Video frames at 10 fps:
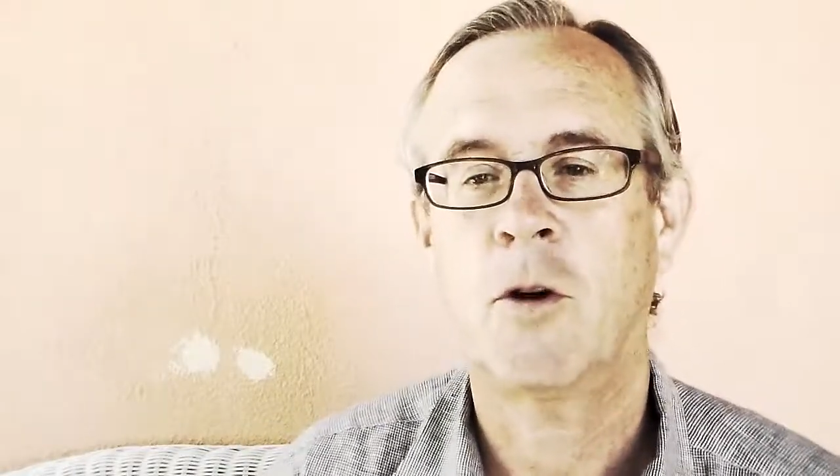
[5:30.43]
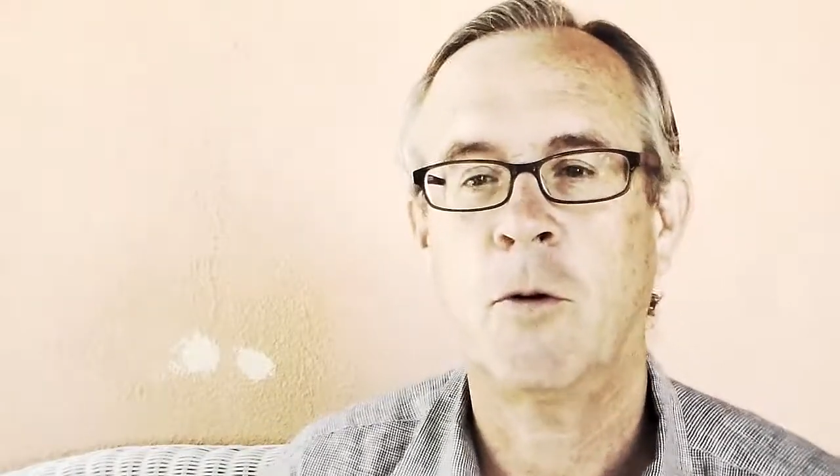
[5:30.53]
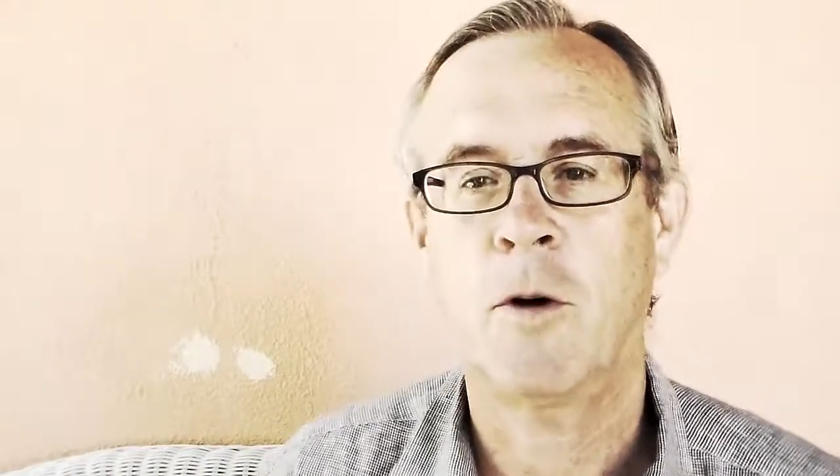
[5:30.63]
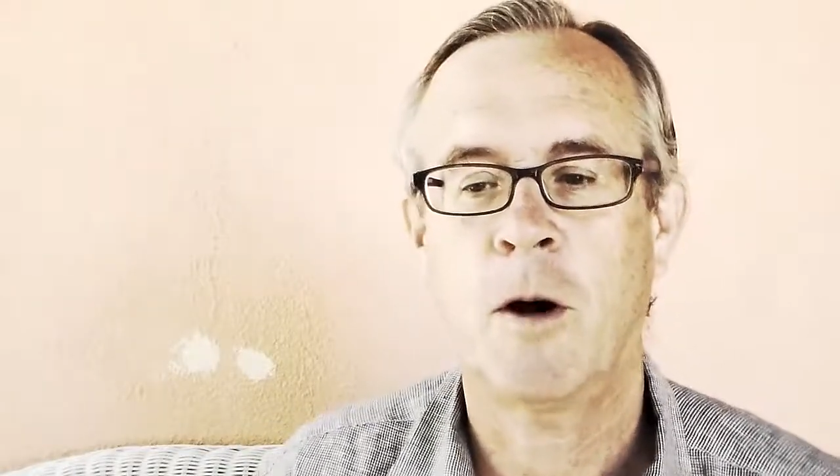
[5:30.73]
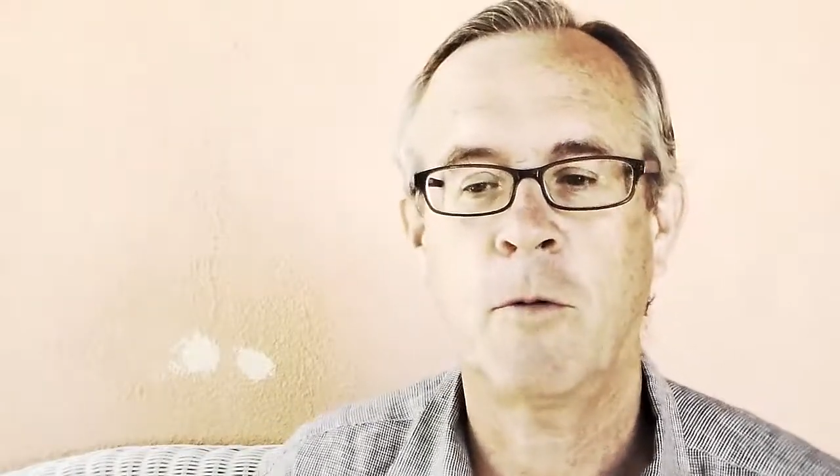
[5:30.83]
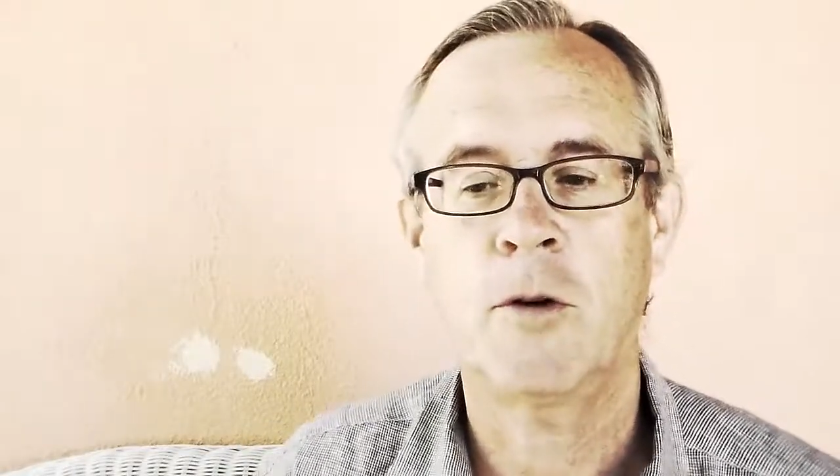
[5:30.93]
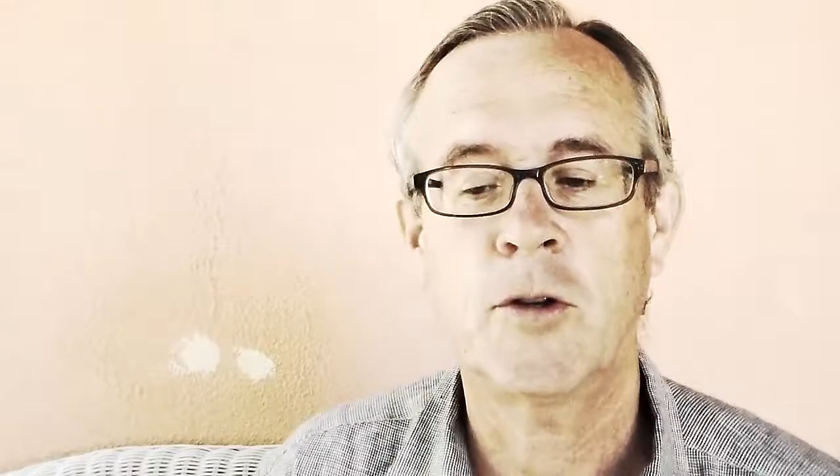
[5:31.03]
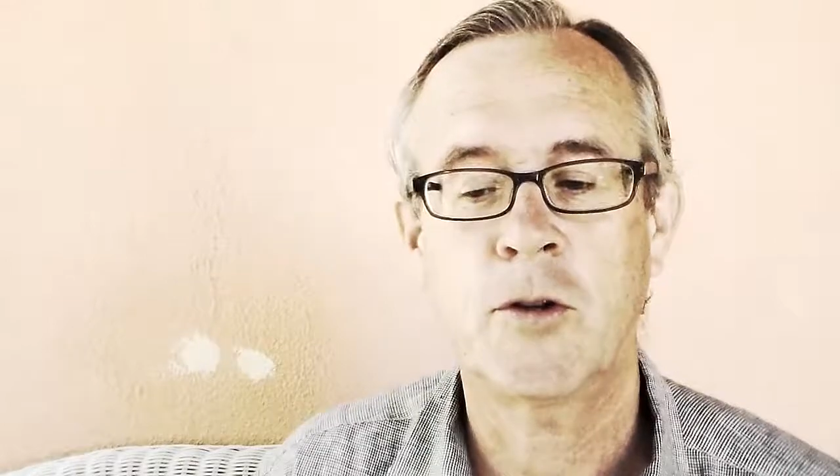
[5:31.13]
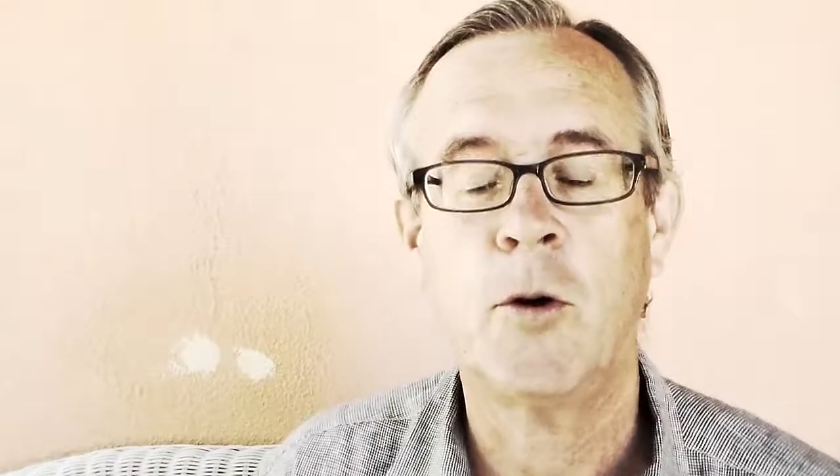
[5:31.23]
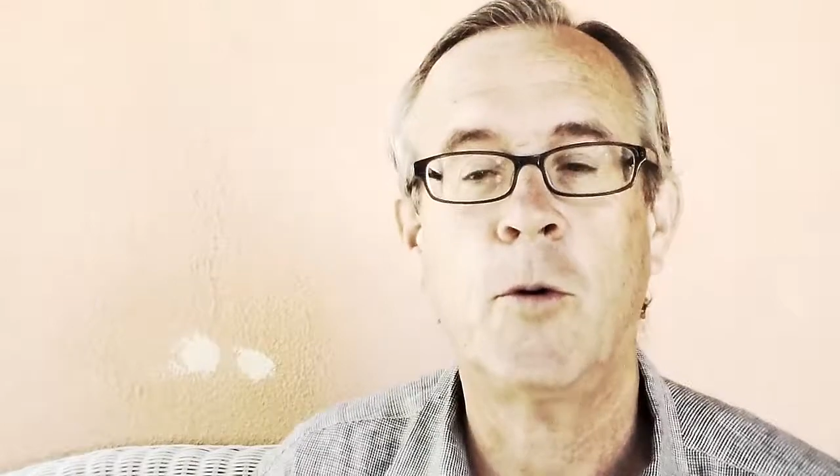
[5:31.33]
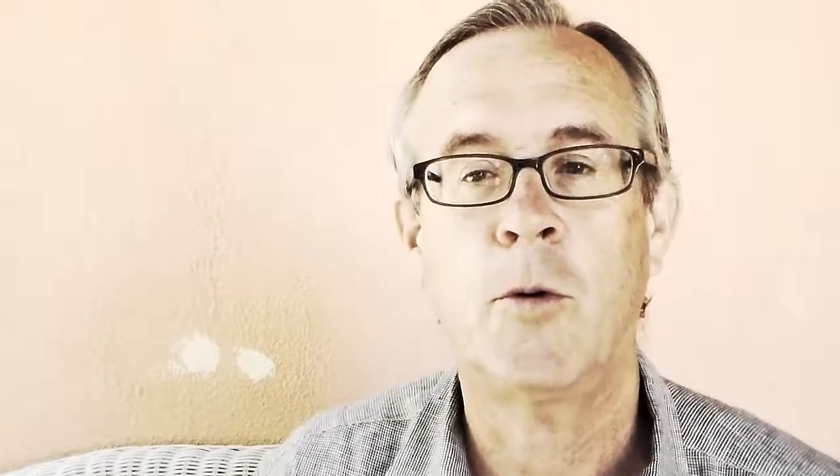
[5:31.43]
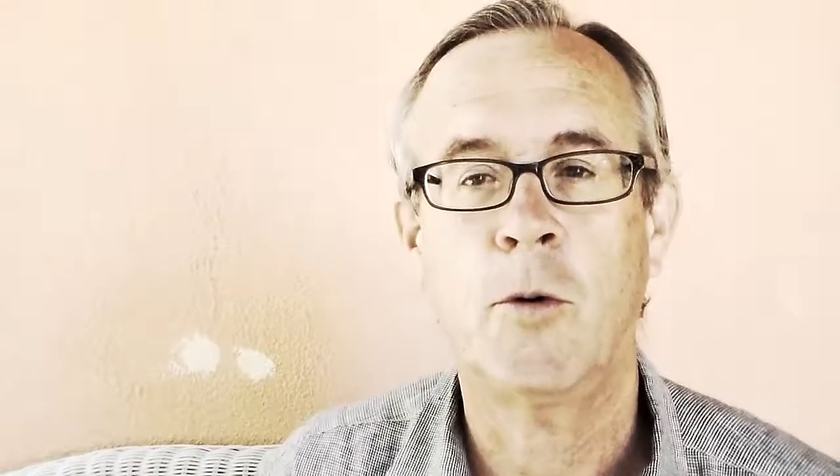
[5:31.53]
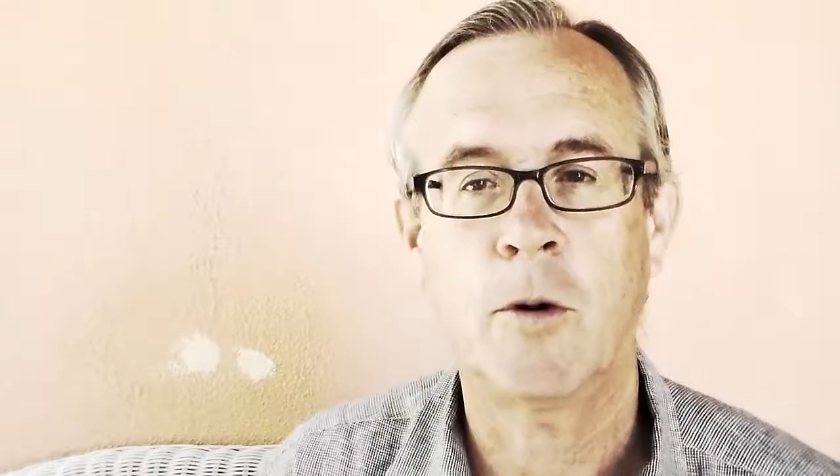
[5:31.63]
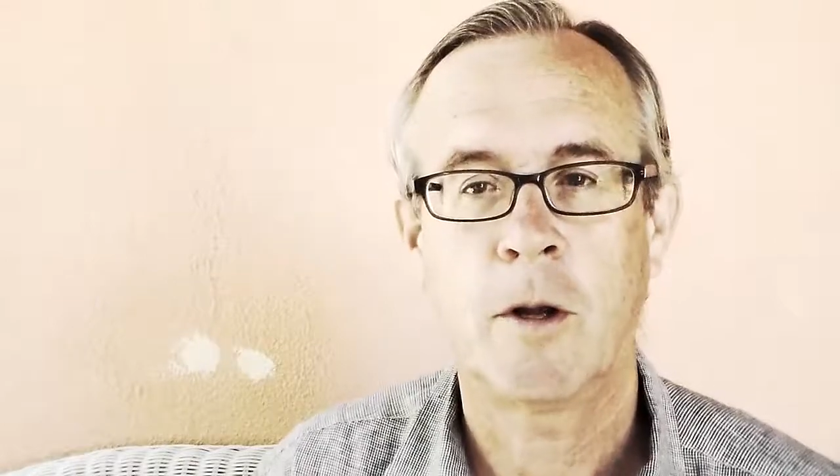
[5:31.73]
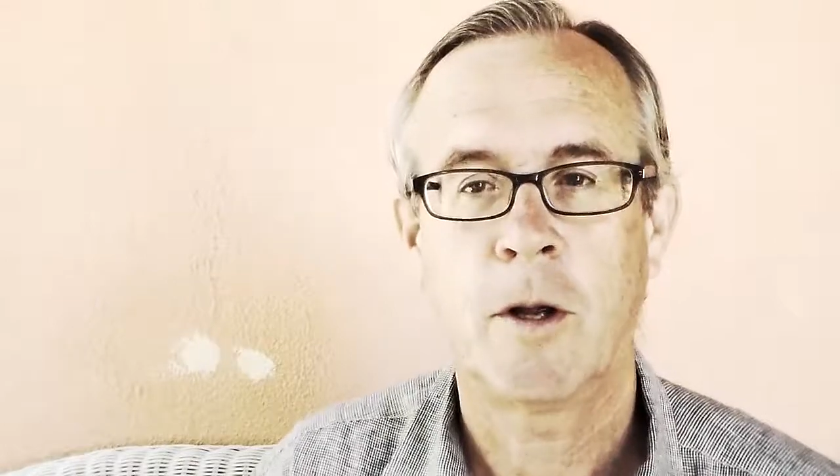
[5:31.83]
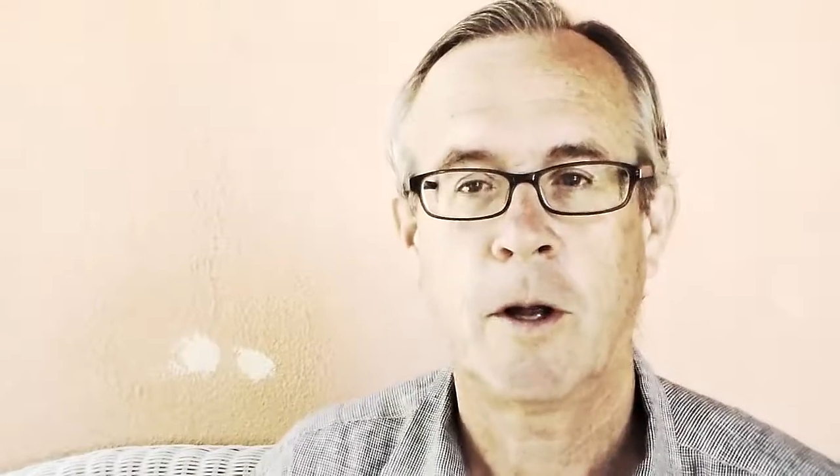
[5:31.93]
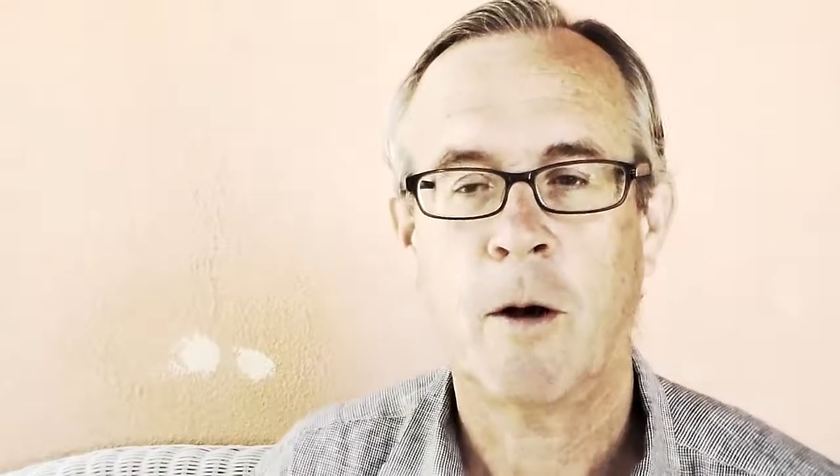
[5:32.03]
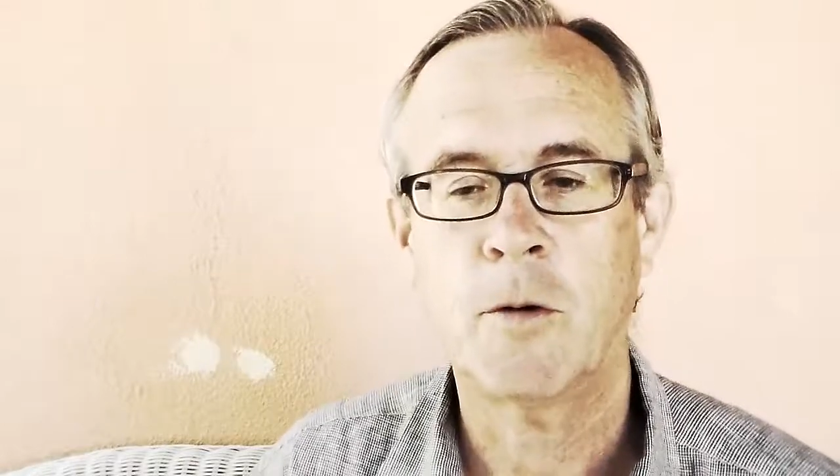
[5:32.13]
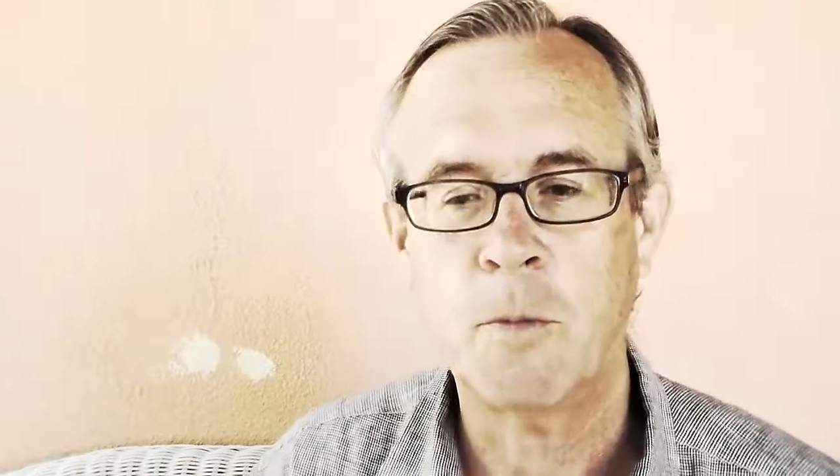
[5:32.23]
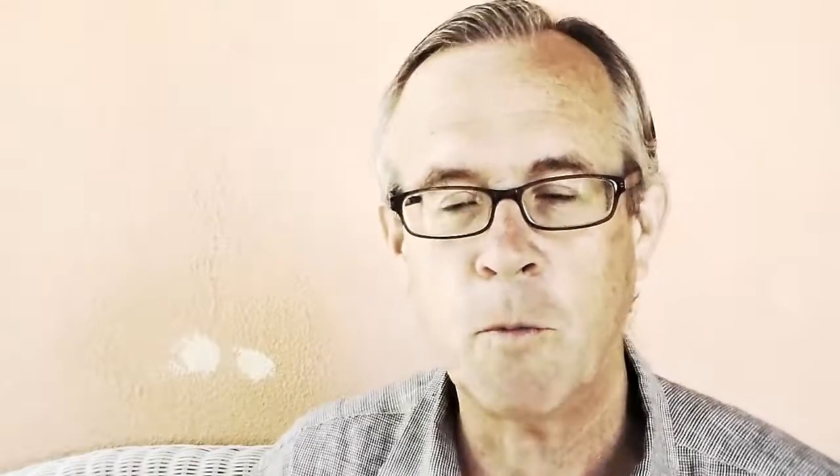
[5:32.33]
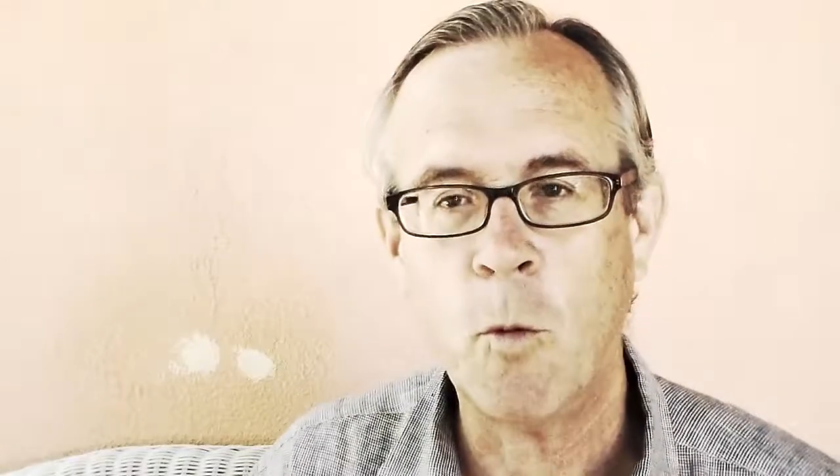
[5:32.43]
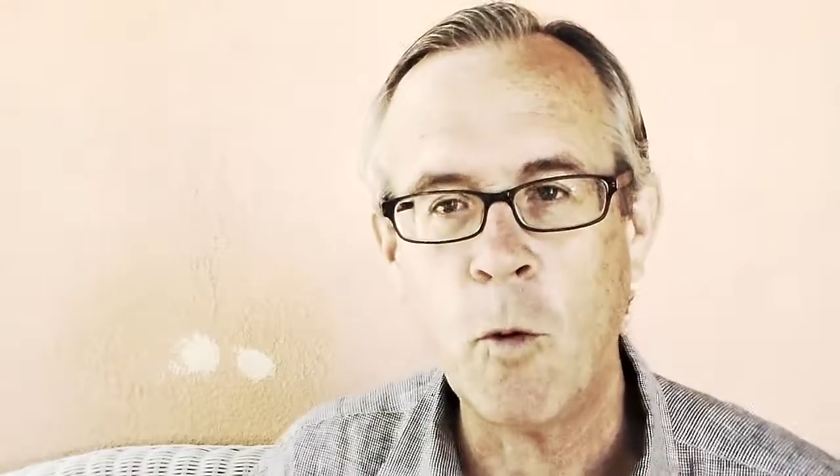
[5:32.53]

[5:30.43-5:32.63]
been